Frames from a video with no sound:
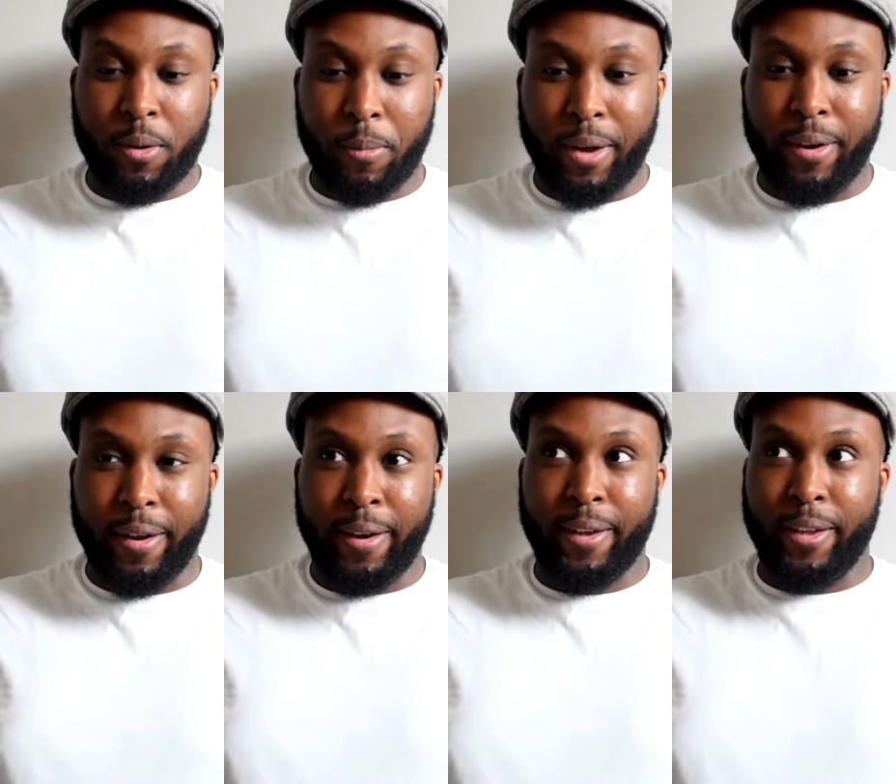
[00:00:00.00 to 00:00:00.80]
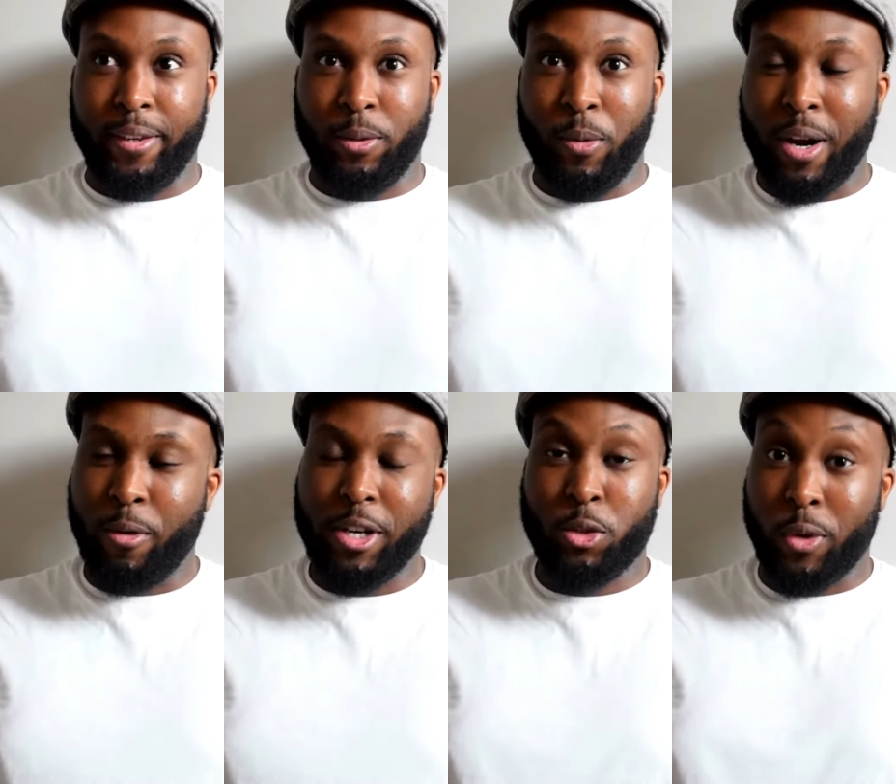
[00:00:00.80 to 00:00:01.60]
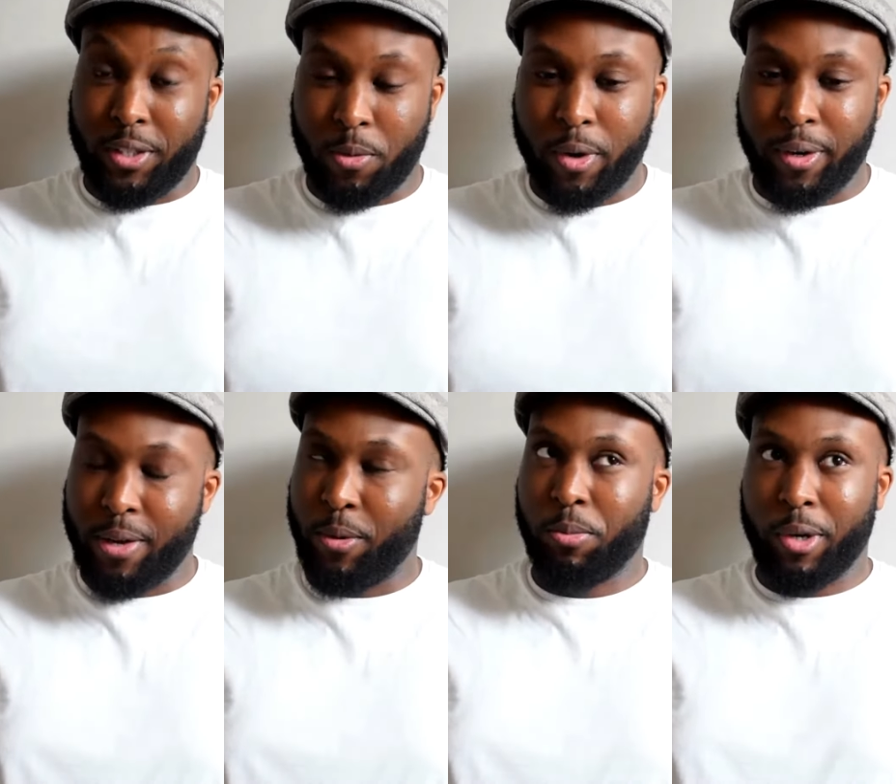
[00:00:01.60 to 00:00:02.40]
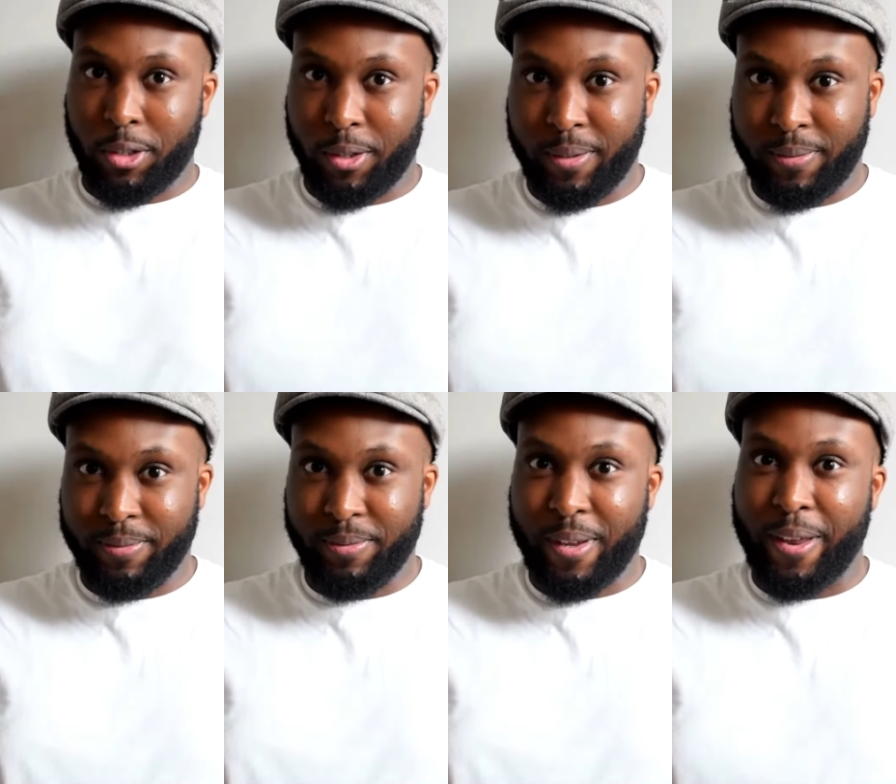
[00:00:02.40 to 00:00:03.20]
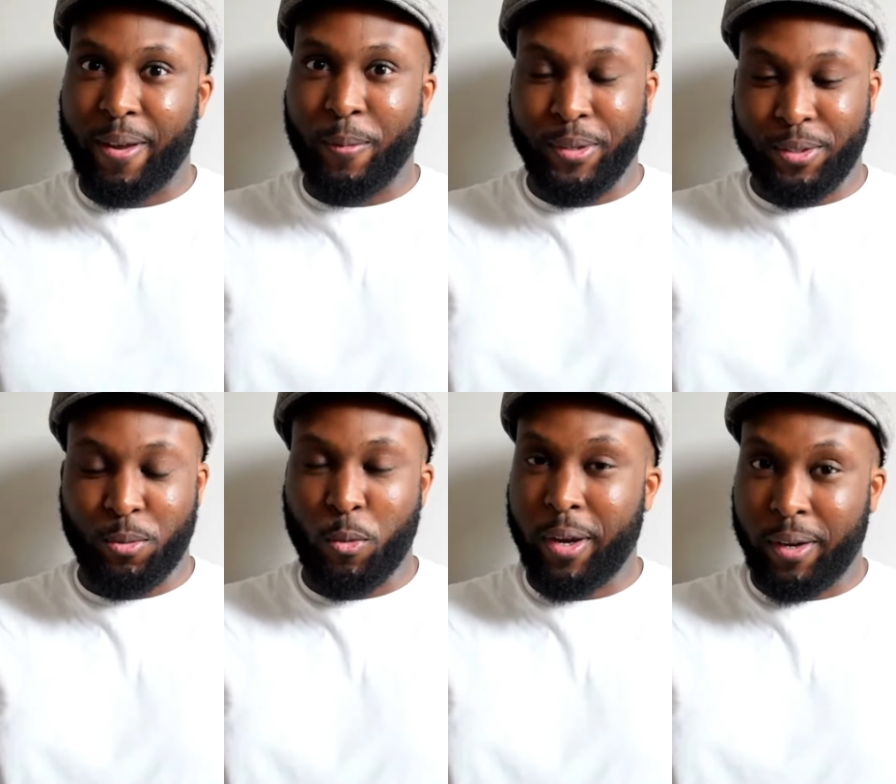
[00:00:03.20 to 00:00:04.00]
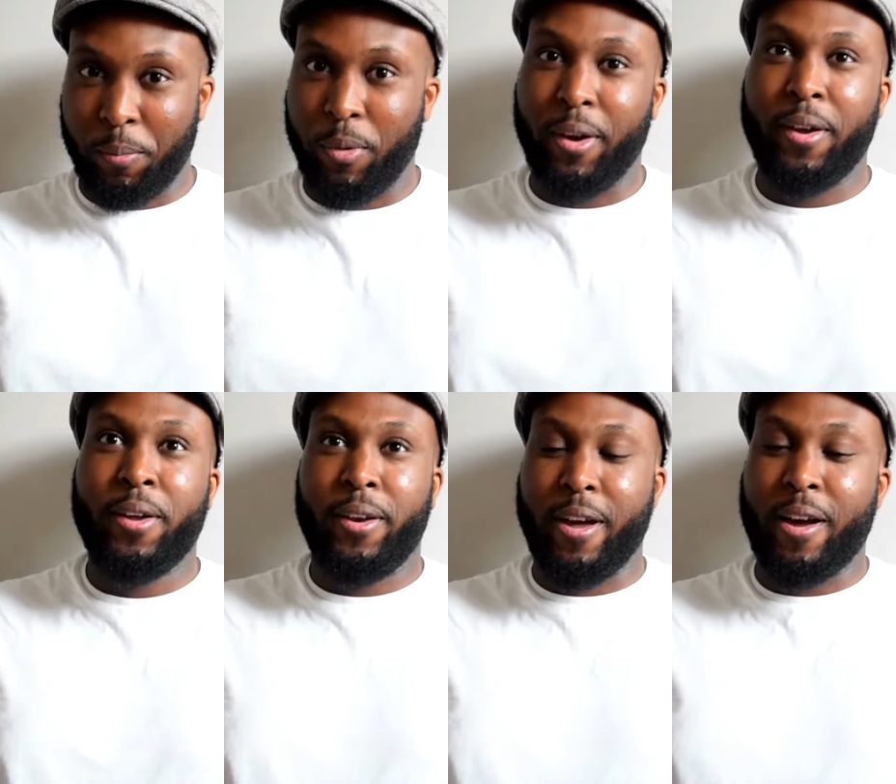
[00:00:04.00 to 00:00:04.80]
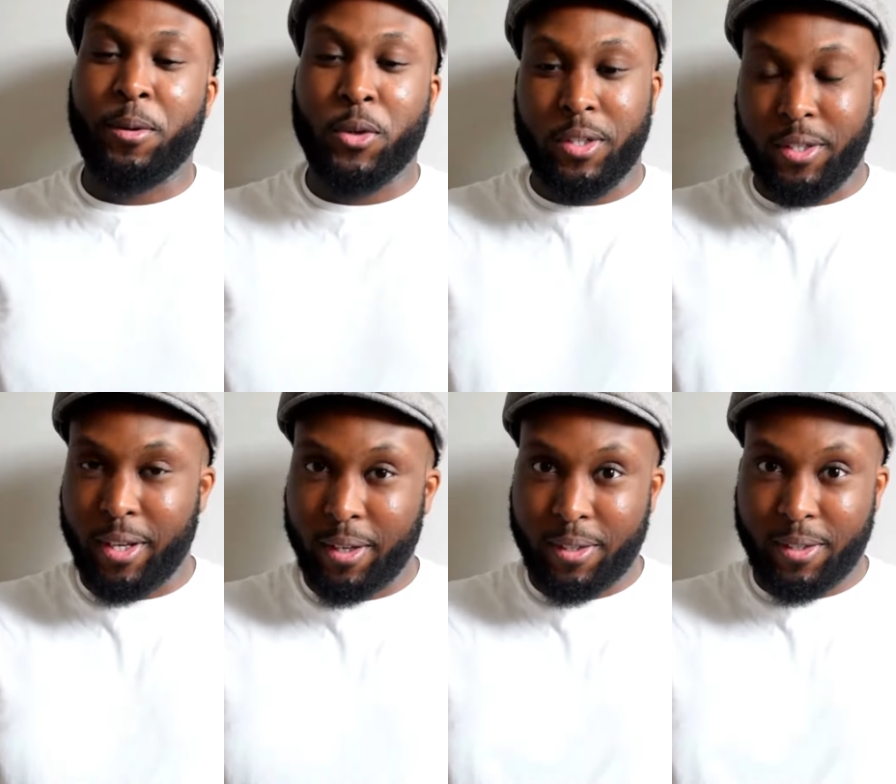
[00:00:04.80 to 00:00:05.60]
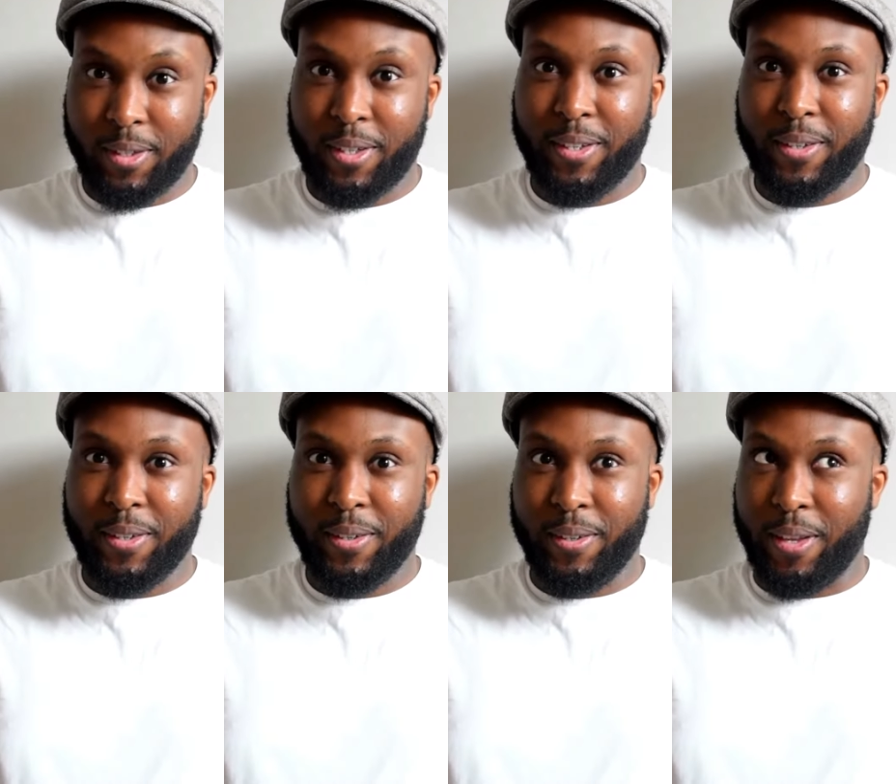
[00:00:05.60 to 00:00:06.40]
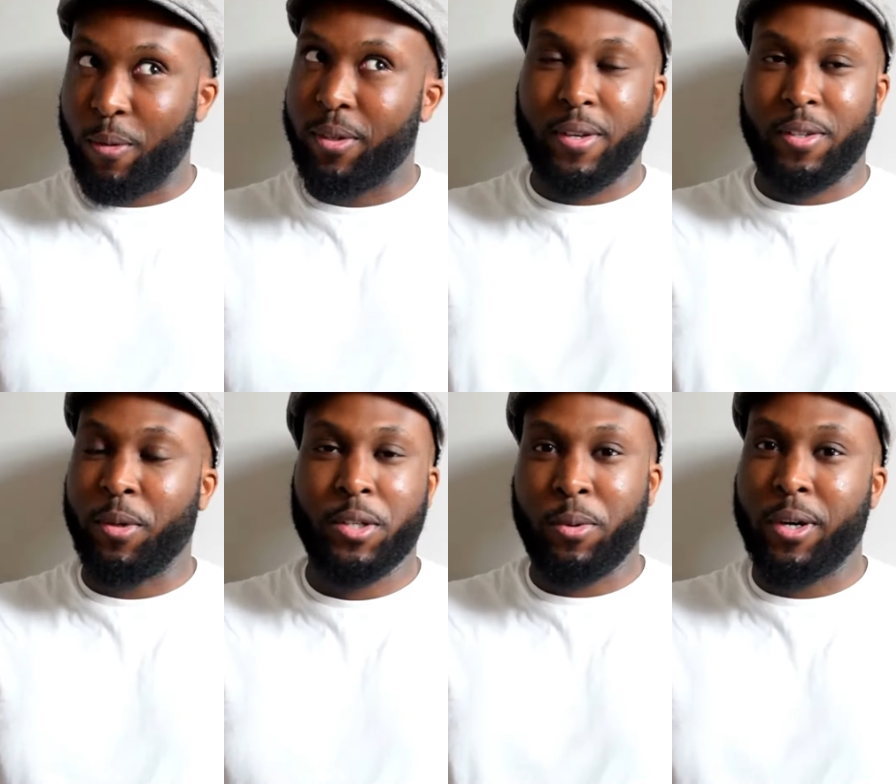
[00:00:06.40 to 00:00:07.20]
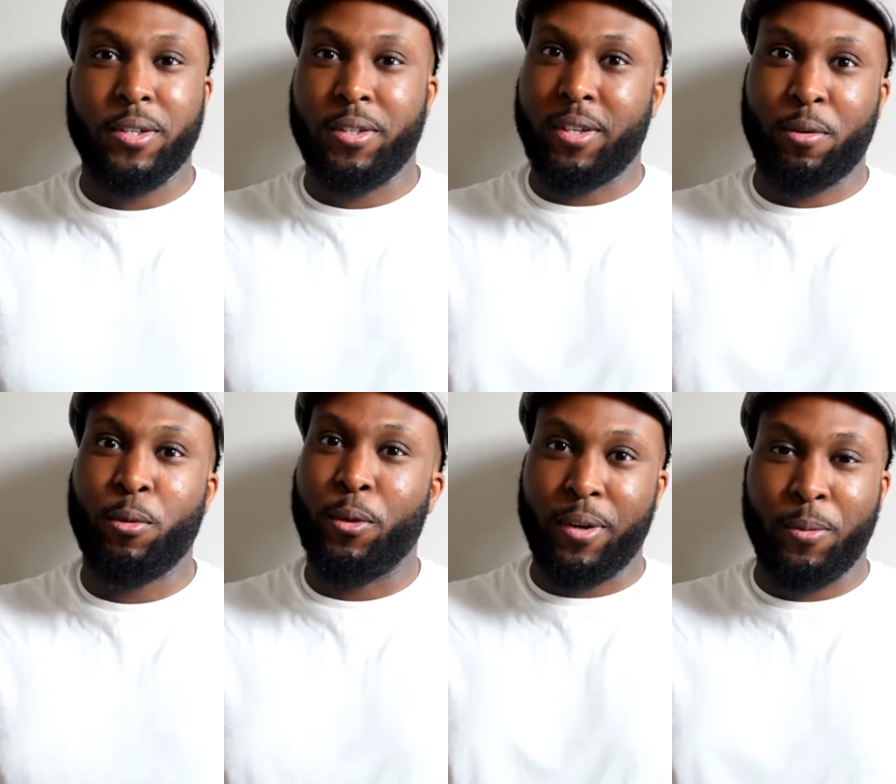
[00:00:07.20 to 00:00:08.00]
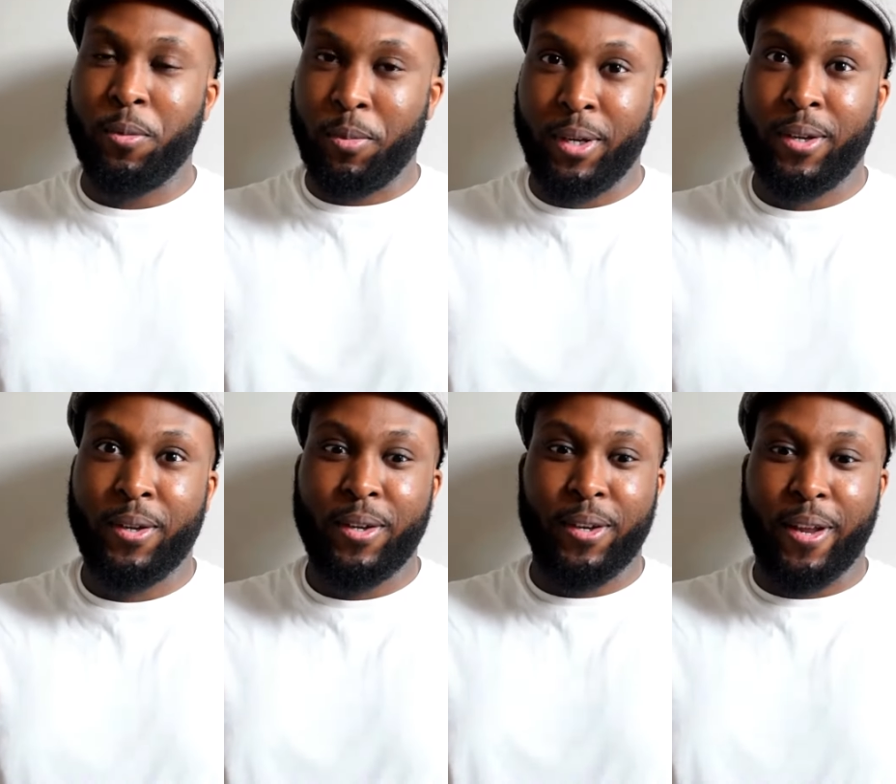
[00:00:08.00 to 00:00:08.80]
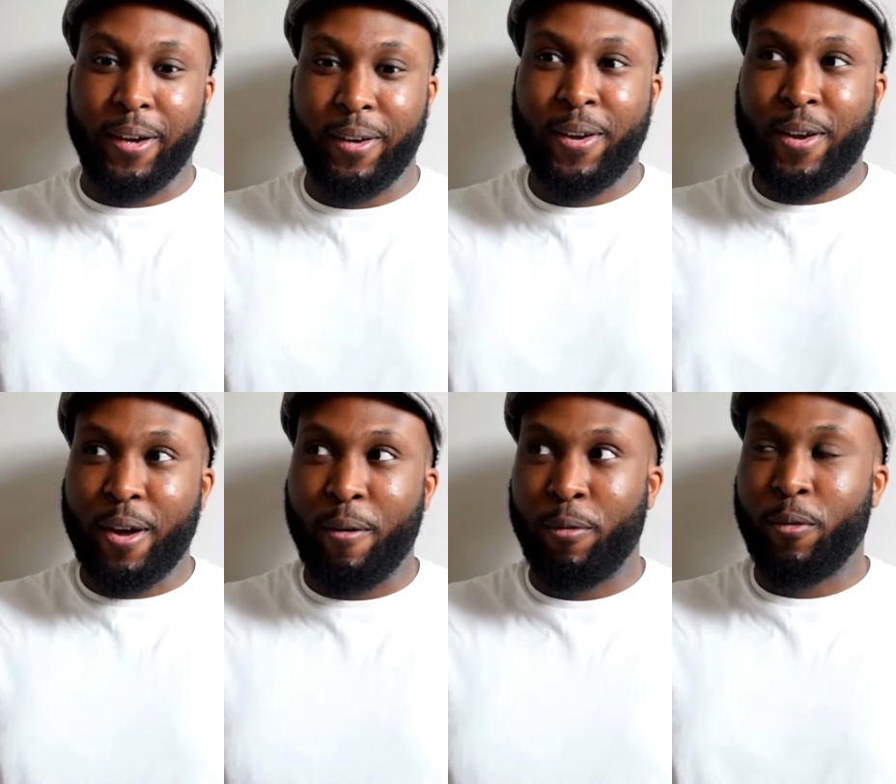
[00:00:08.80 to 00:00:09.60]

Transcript: about that is when I reached 21, there was pressure. and that was weird. But now I'm 26, there isn't as much pressure as I thought there would be. Like, of